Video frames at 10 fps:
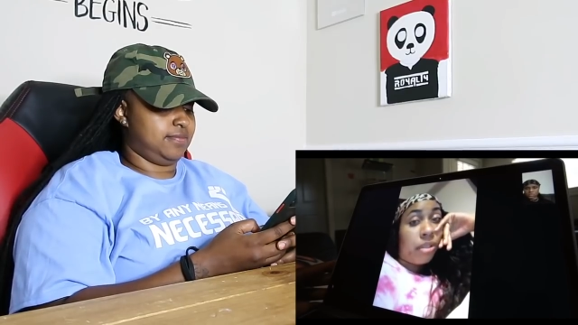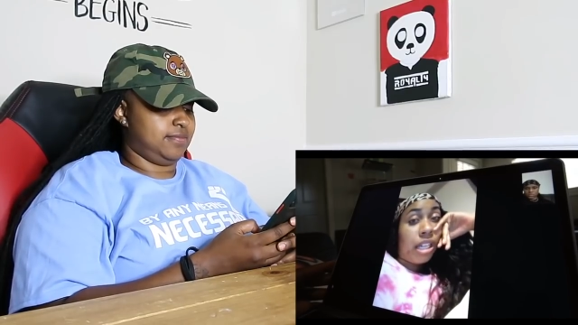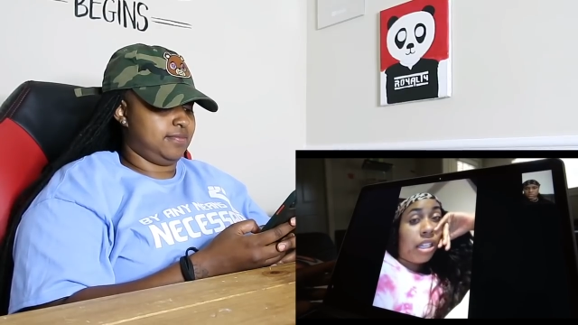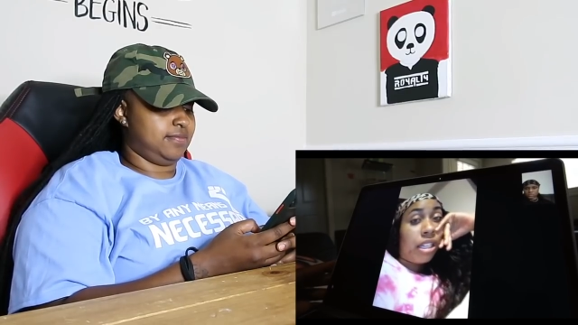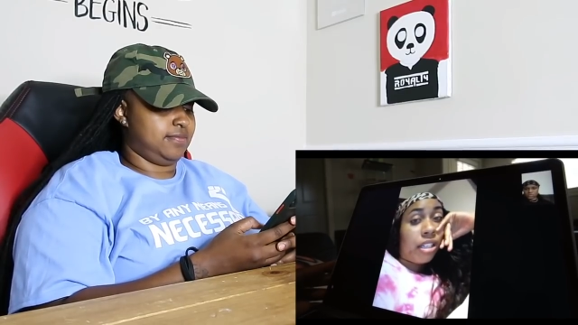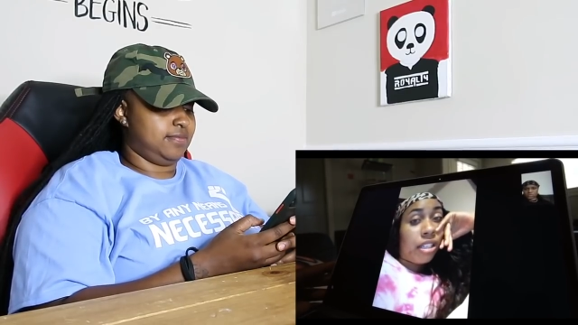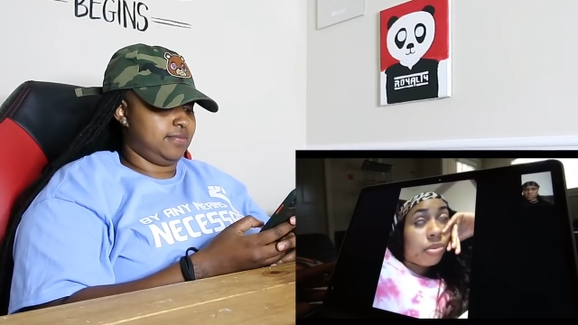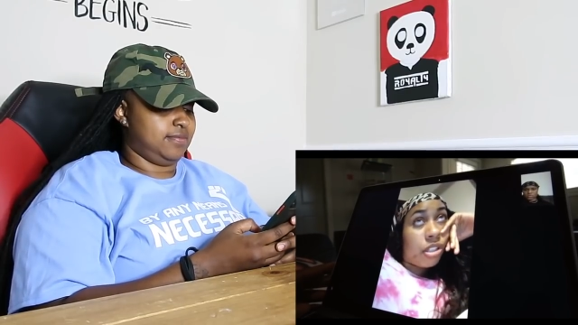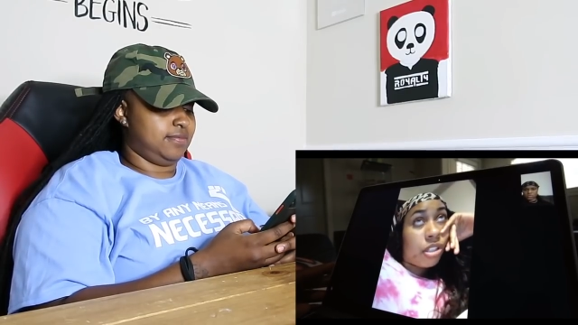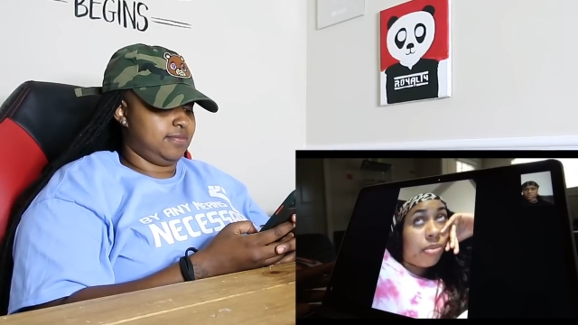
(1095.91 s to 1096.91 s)
Speaker 1: I
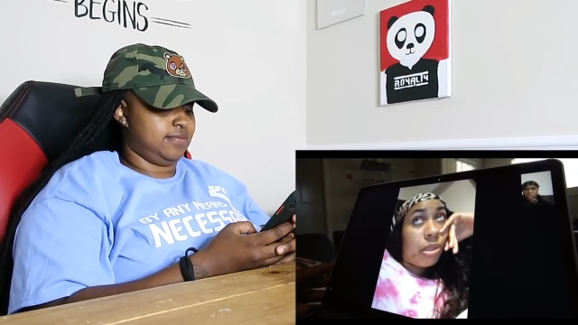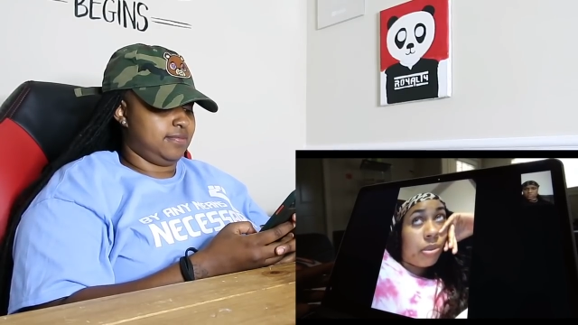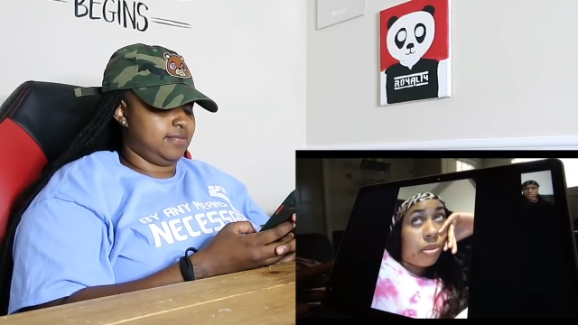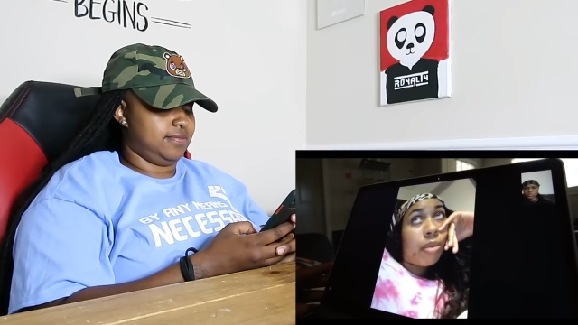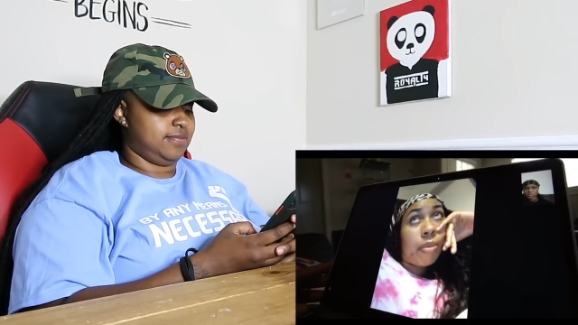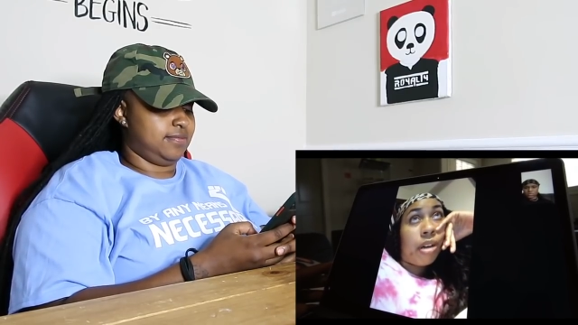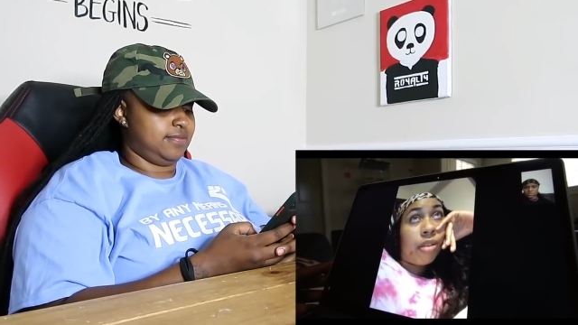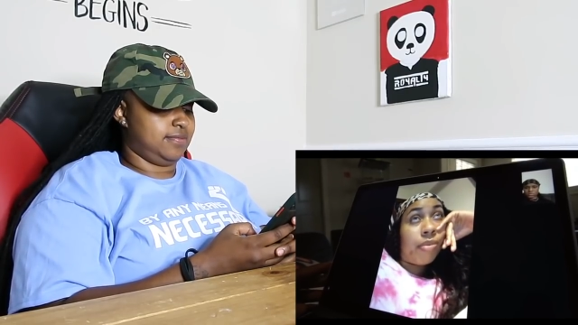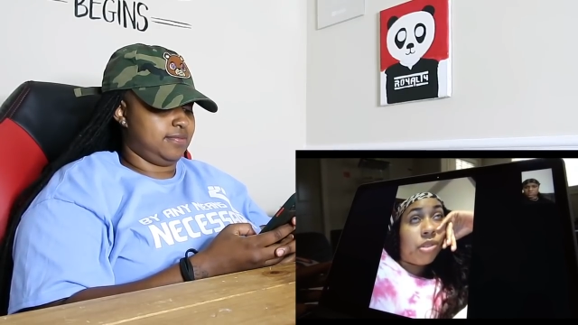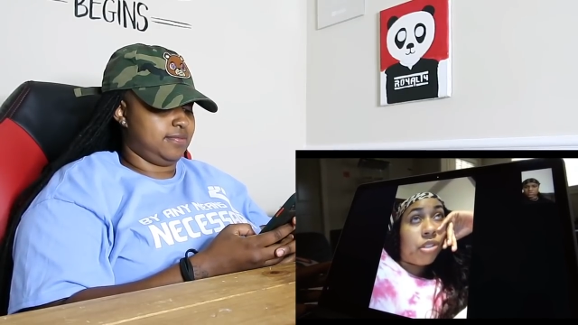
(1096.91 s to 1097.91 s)
needed to be with my
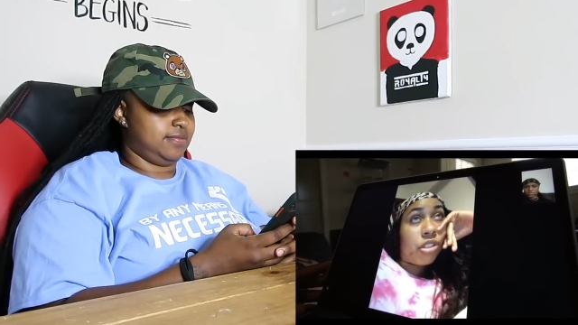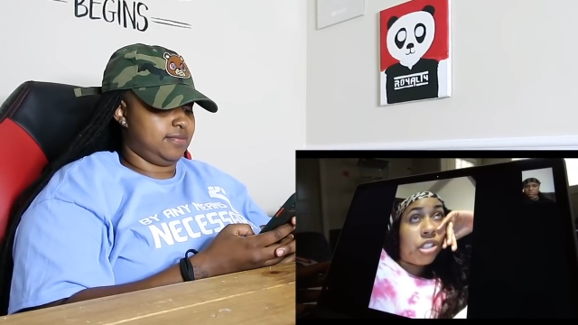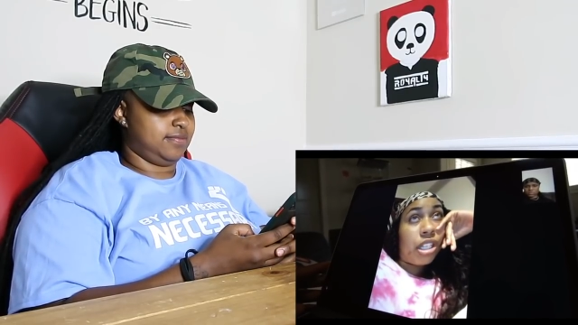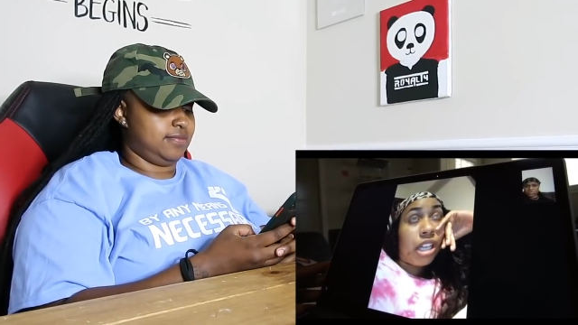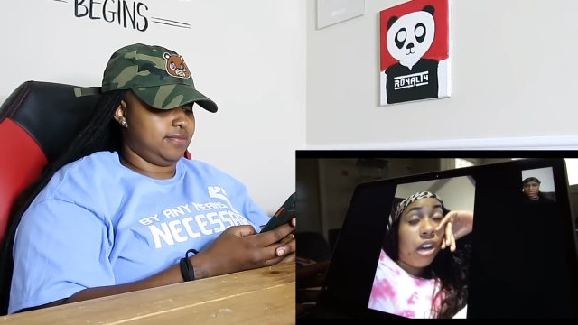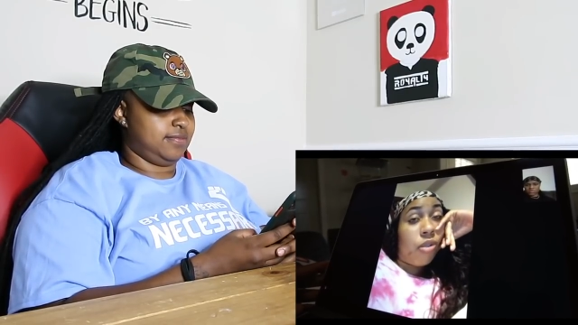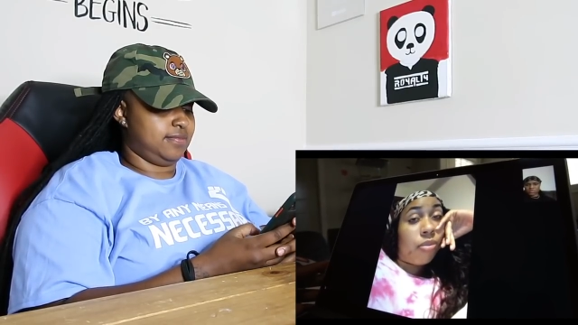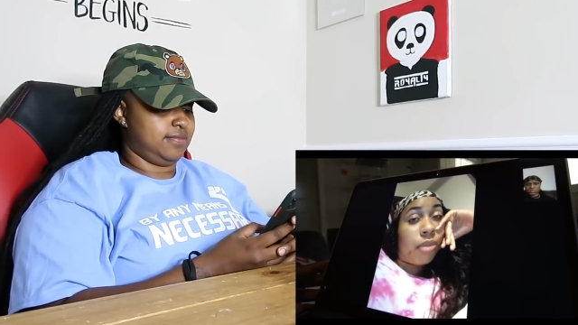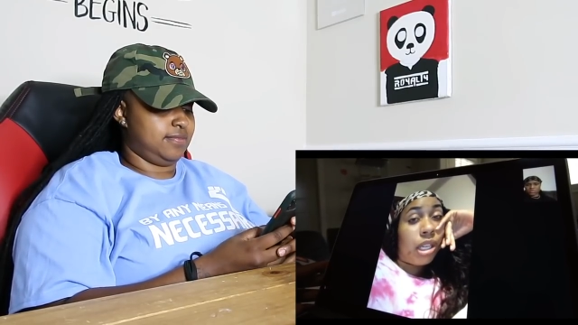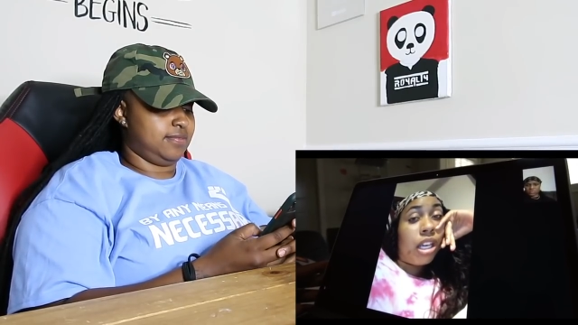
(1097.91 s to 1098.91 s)
mom so she can
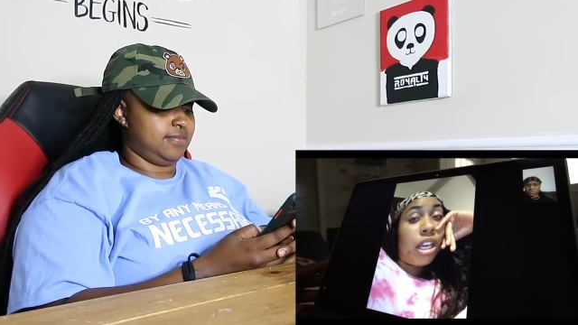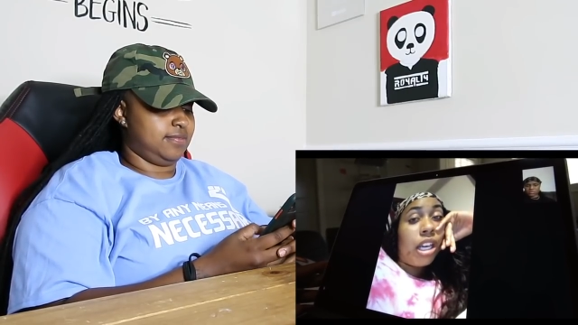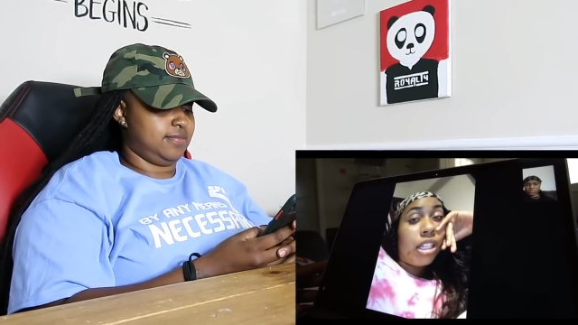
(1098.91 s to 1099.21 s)
help me